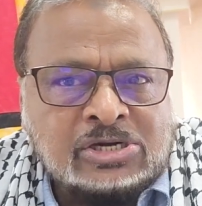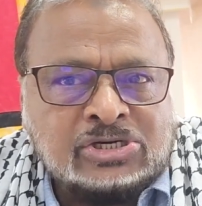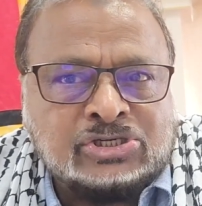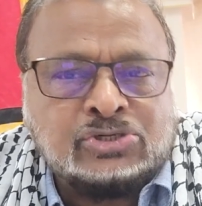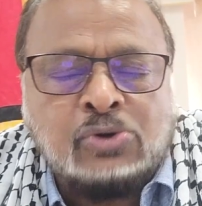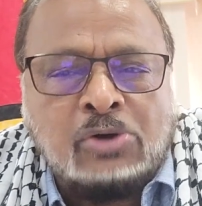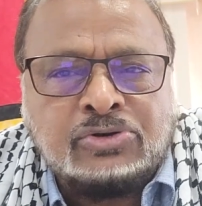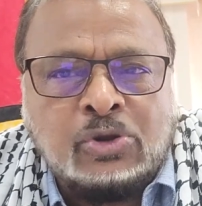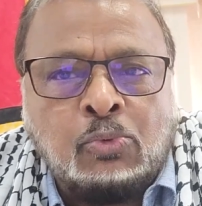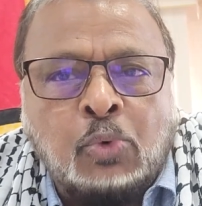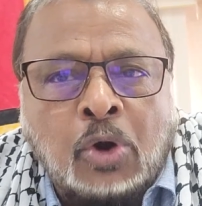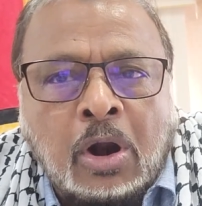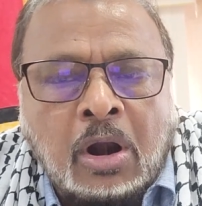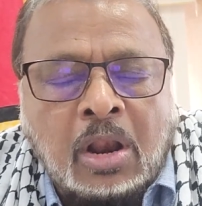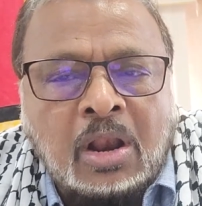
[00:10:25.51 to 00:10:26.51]
throughout the
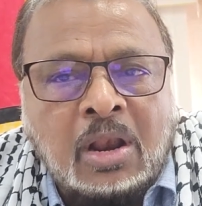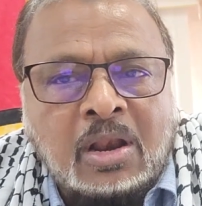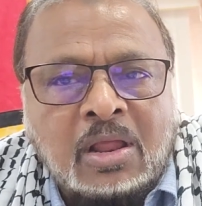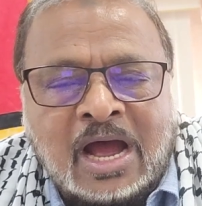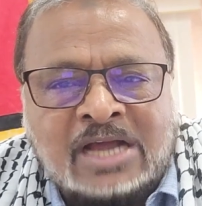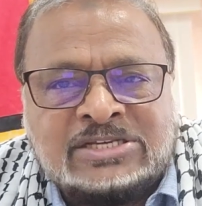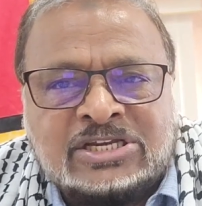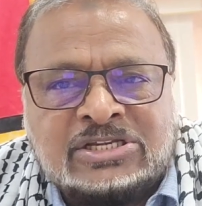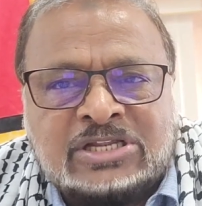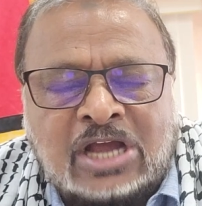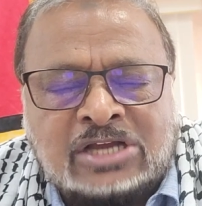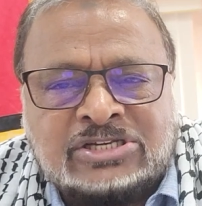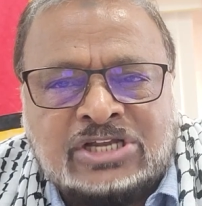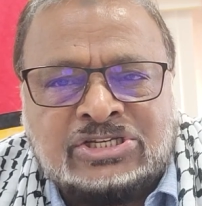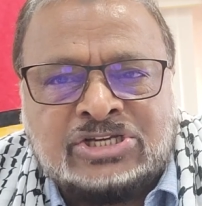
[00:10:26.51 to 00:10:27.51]
world as
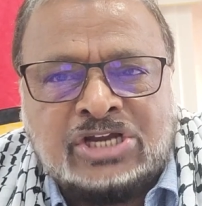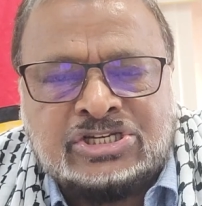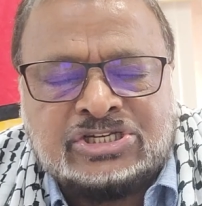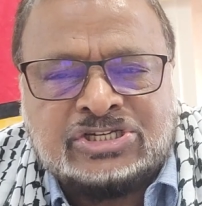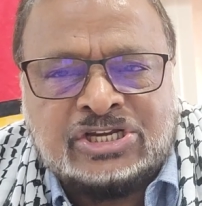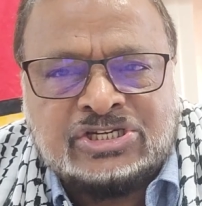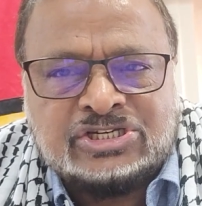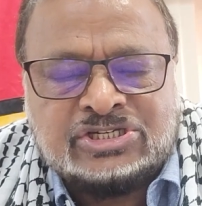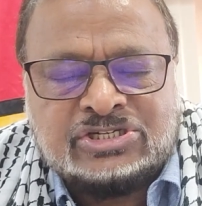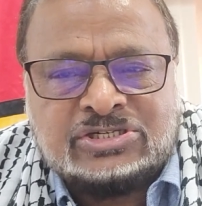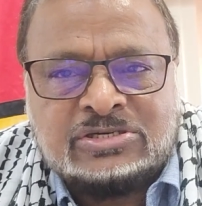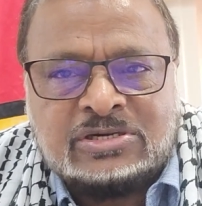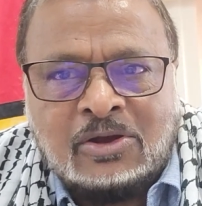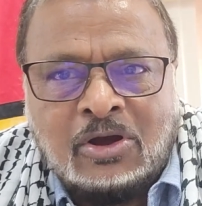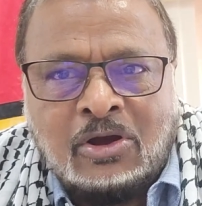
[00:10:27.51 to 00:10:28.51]
a justice
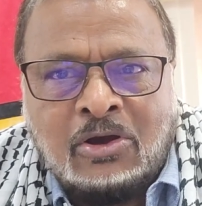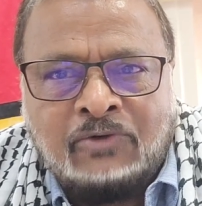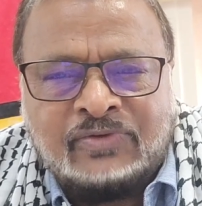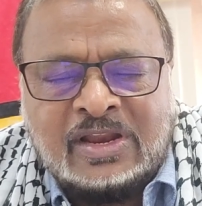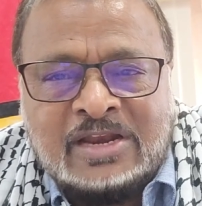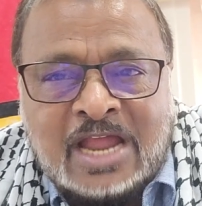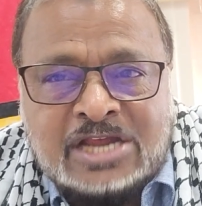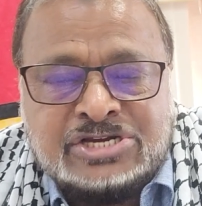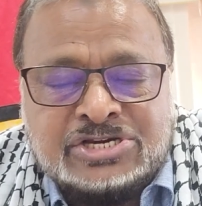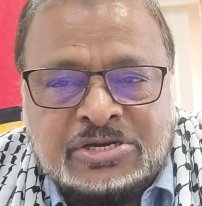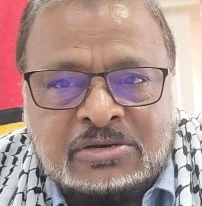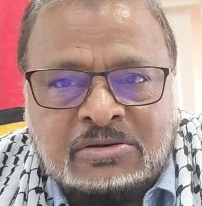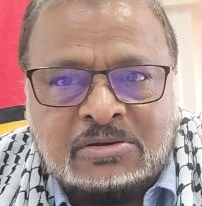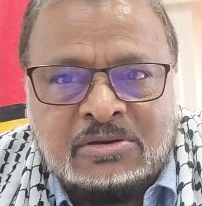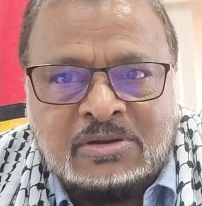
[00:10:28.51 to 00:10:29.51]
of the
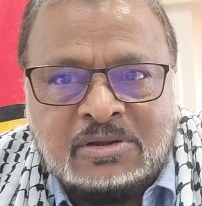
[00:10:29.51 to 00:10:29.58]
nation,